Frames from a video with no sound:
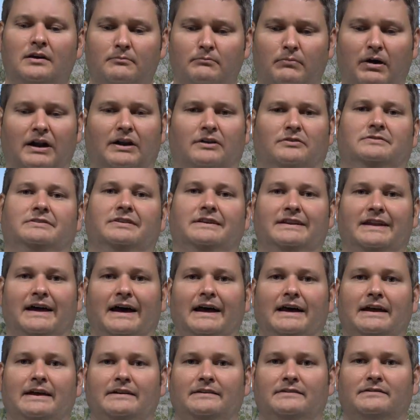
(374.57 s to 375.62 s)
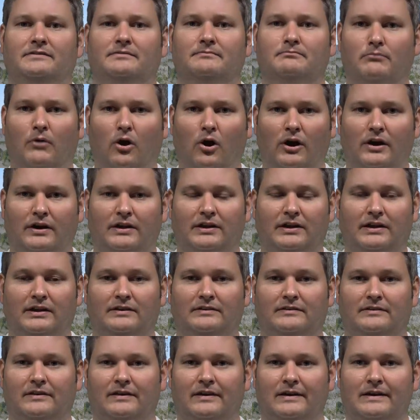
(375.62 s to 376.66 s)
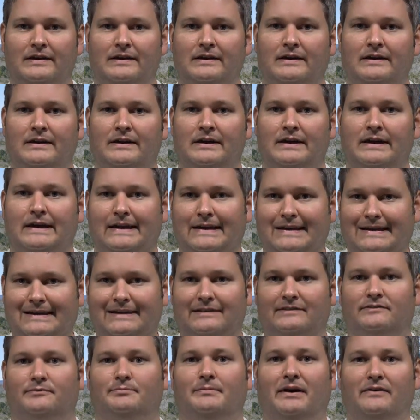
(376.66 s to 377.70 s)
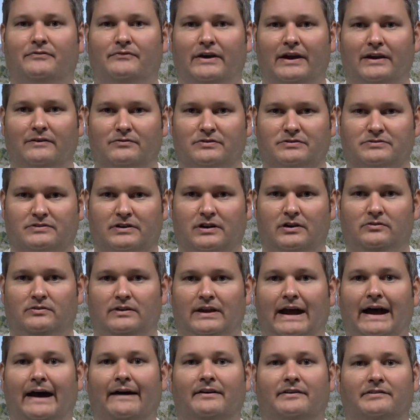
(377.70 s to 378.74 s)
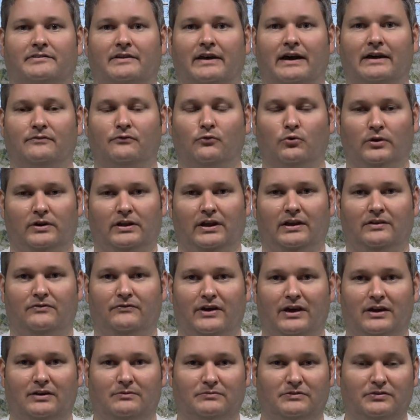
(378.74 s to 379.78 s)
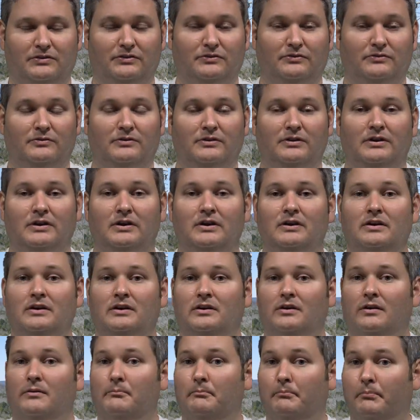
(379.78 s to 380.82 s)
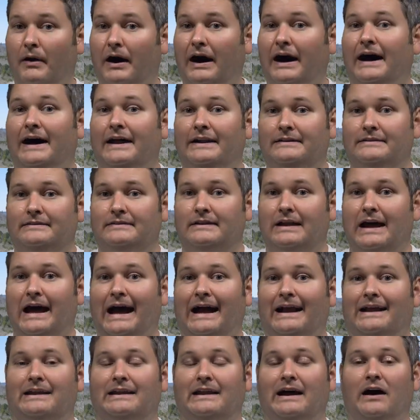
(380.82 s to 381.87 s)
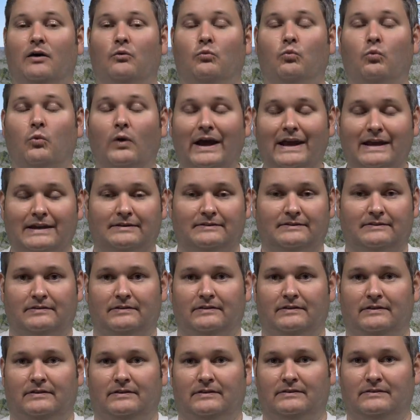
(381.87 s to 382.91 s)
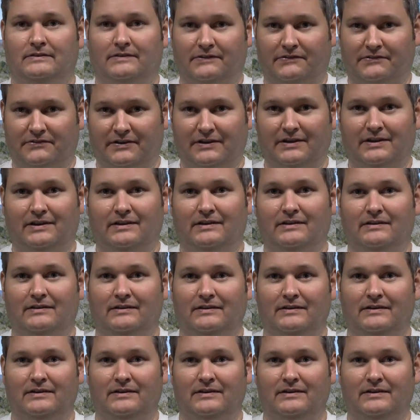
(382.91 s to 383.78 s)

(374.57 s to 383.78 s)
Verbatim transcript: but on today's market, it's my favorite drone, the Iris Sky 4K Phantom 2. But I cannot wait to see